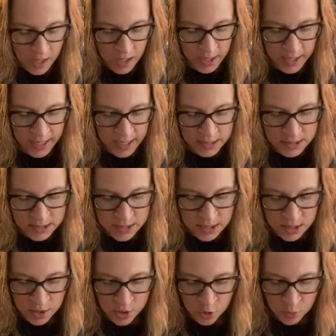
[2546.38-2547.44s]
I hadn't
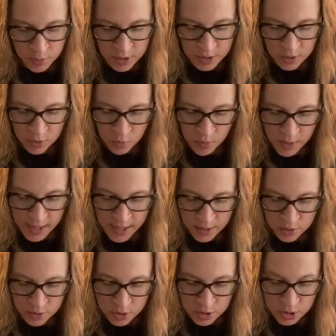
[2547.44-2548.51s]
seen Gilbert in a
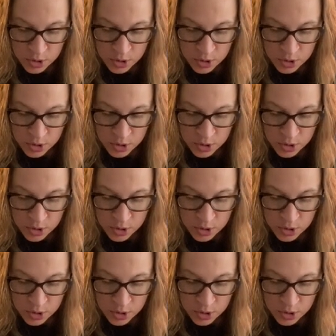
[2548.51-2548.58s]
while,